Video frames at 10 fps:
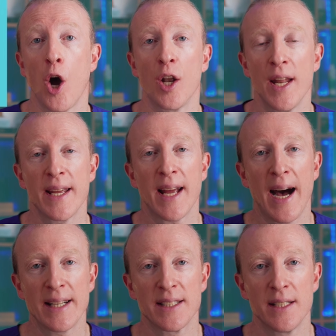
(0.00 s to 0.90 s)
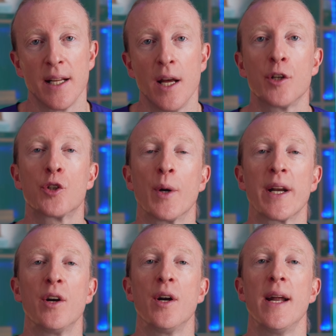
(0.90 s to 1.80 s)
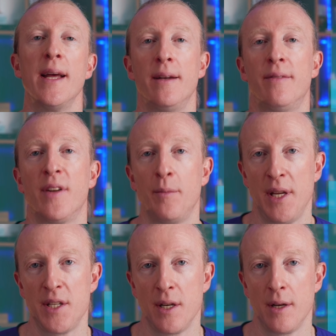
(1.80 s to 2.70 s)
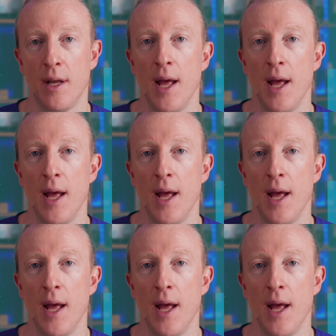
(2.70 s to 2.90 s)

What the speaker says: oleic acid, trigger inflammation.